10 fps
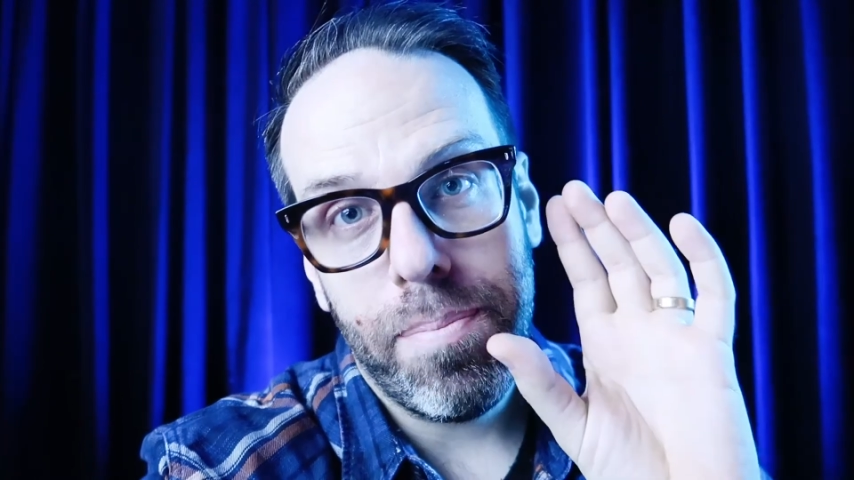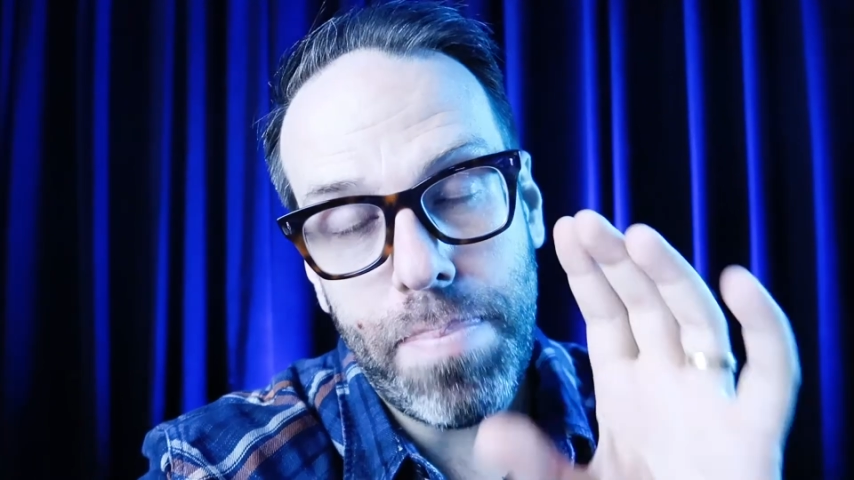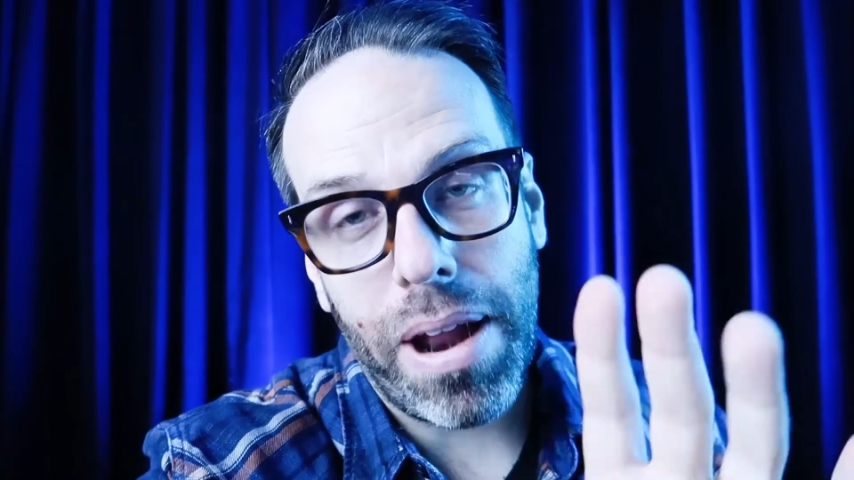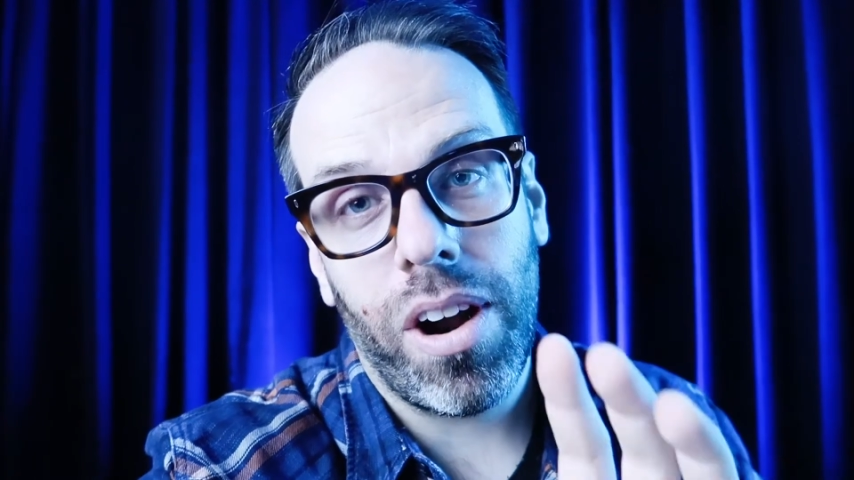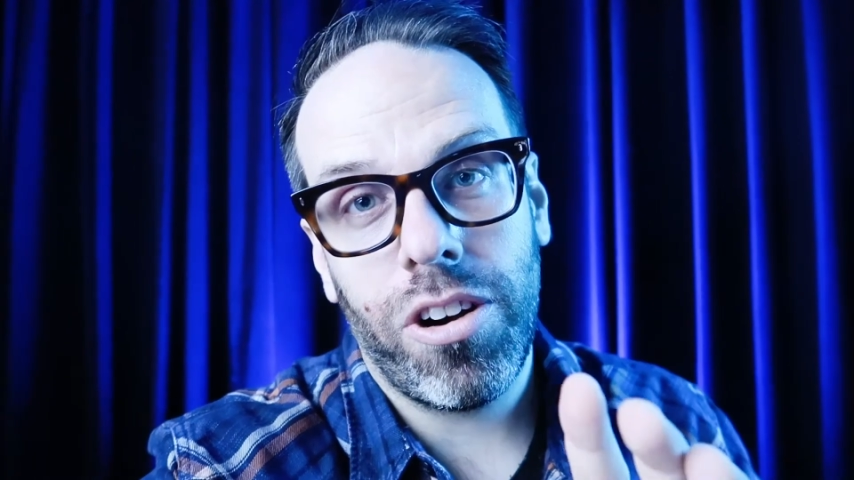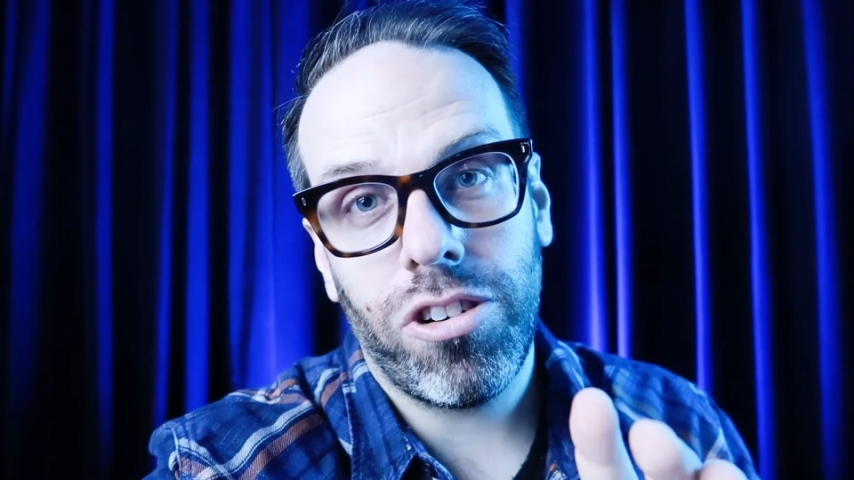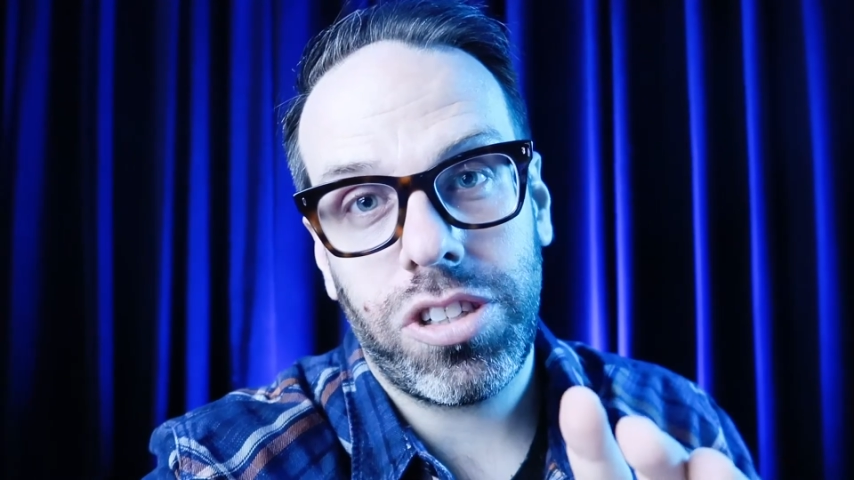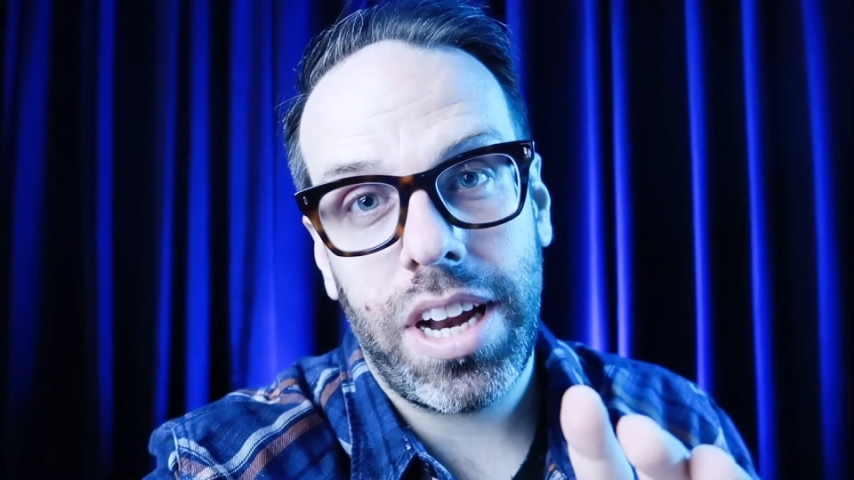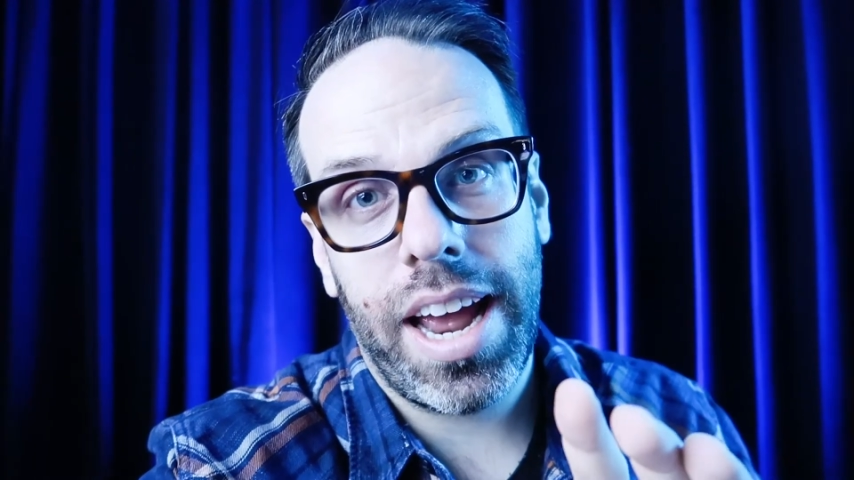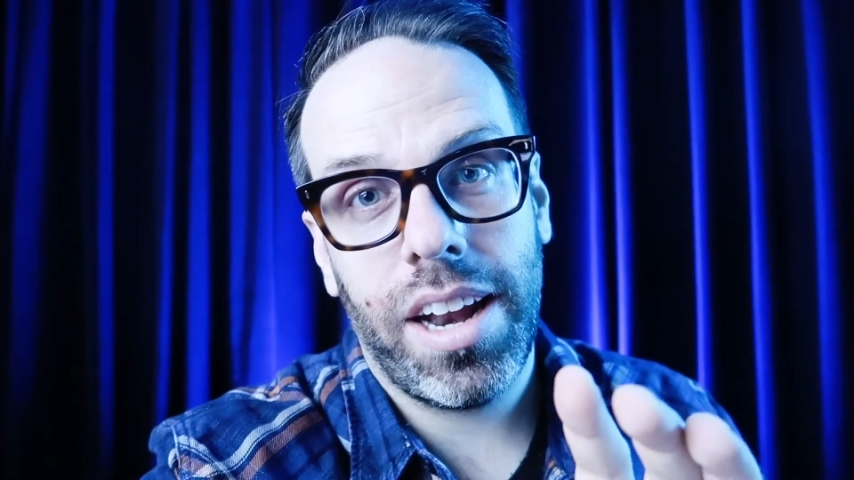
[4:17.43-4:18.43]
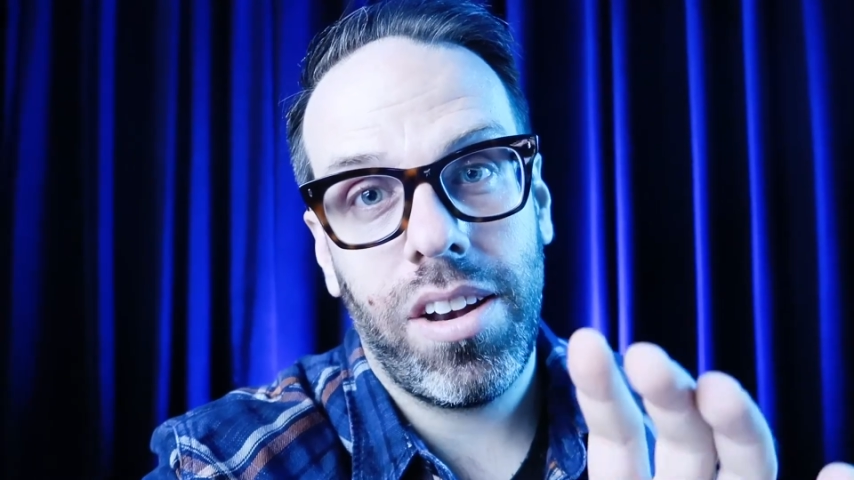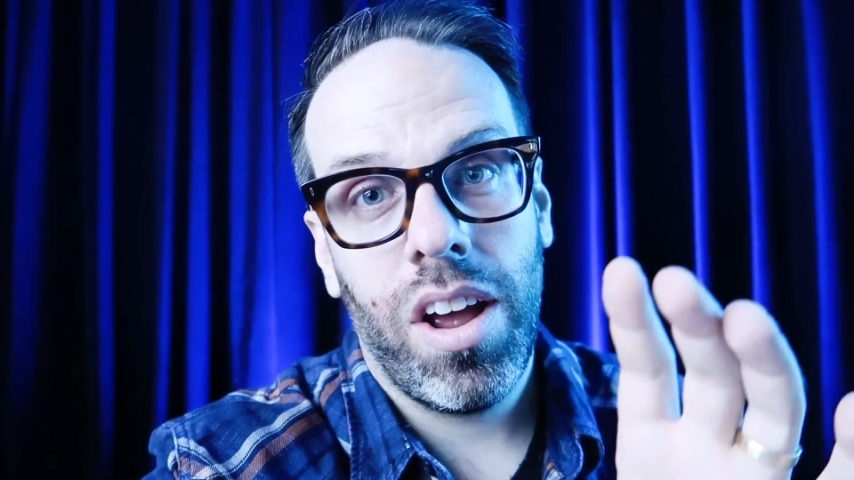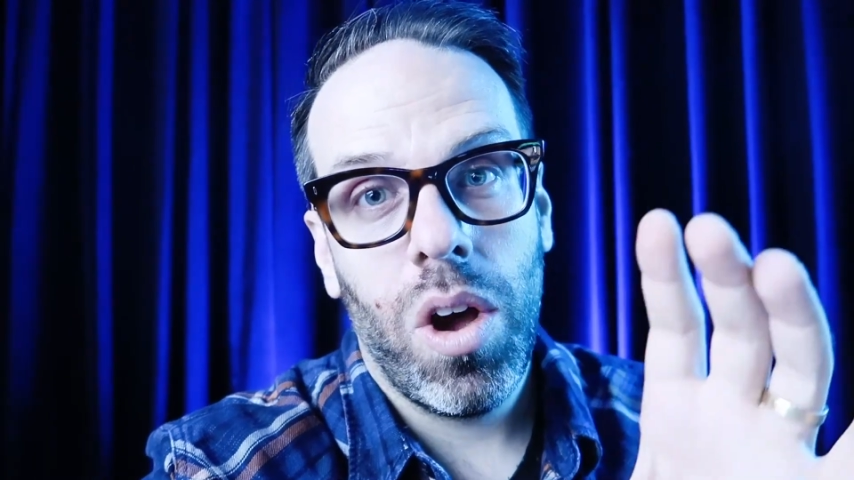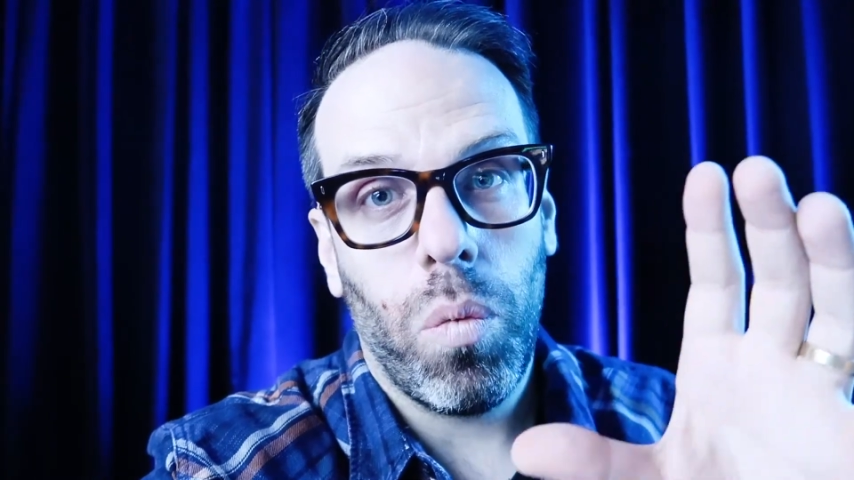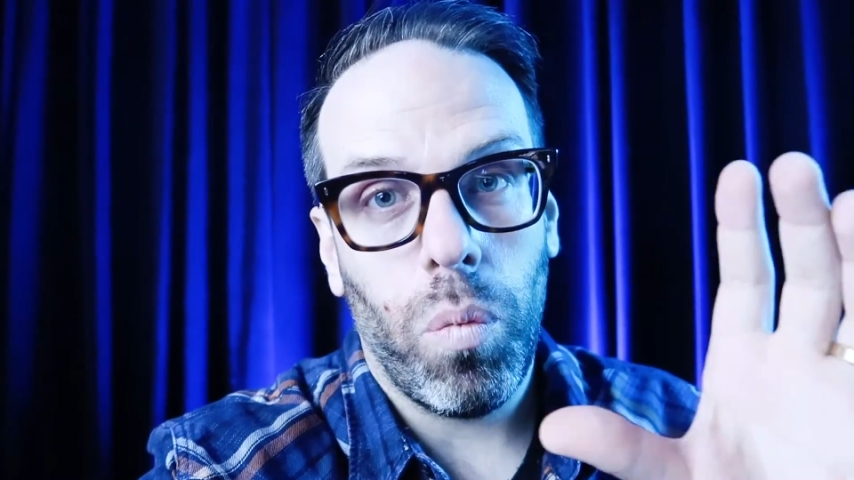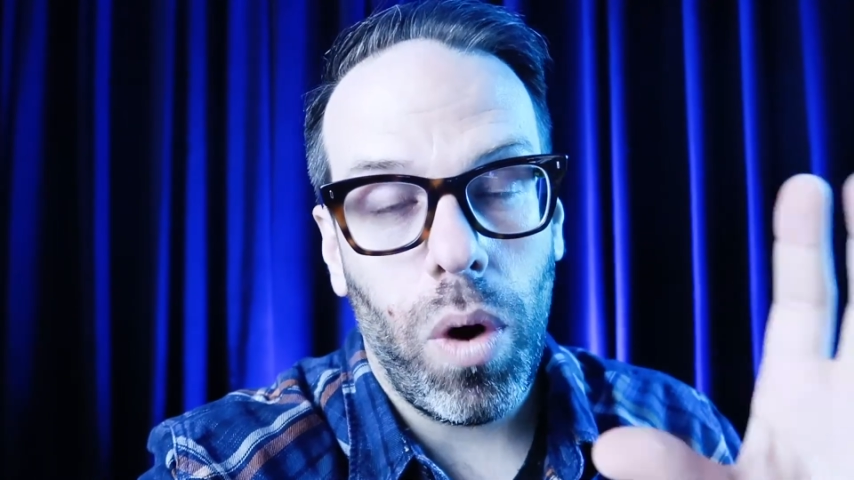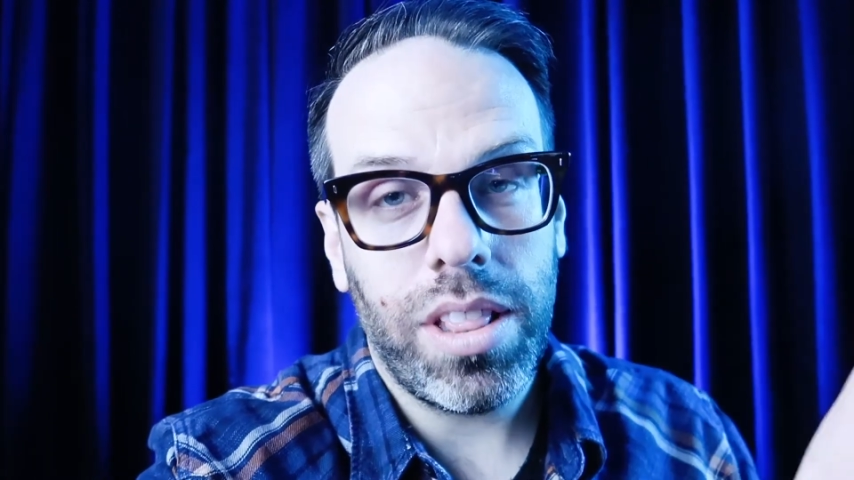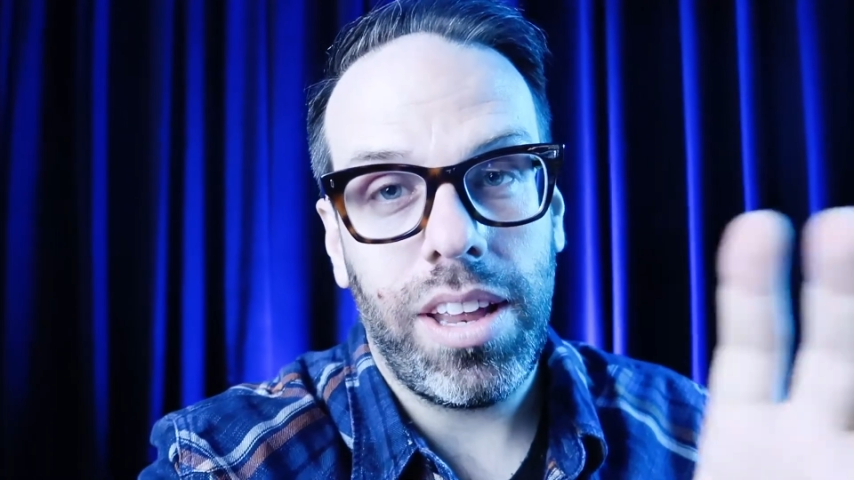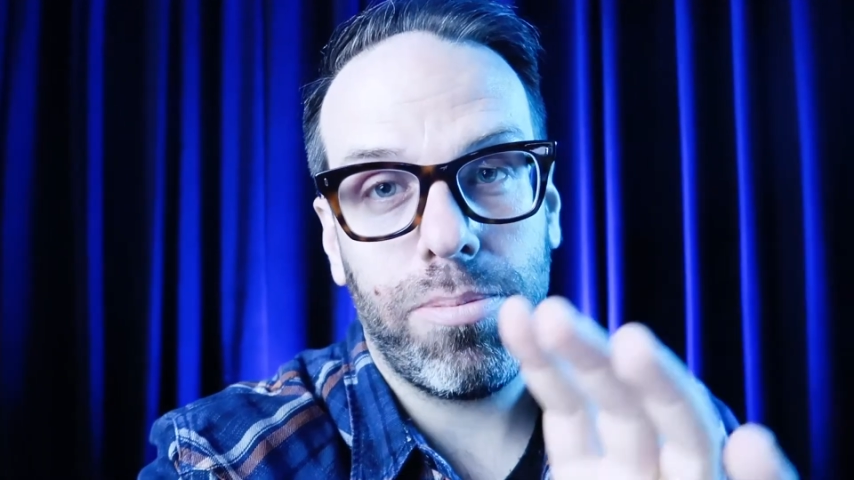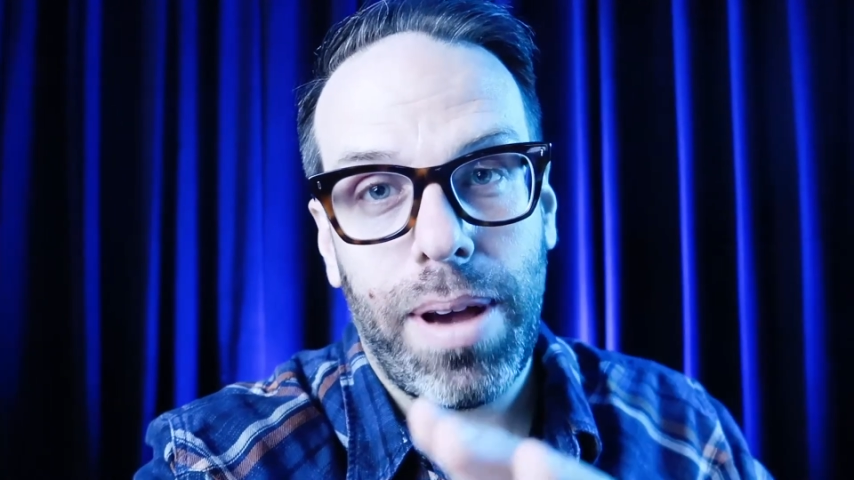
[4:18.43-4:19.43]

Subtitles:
better understand what these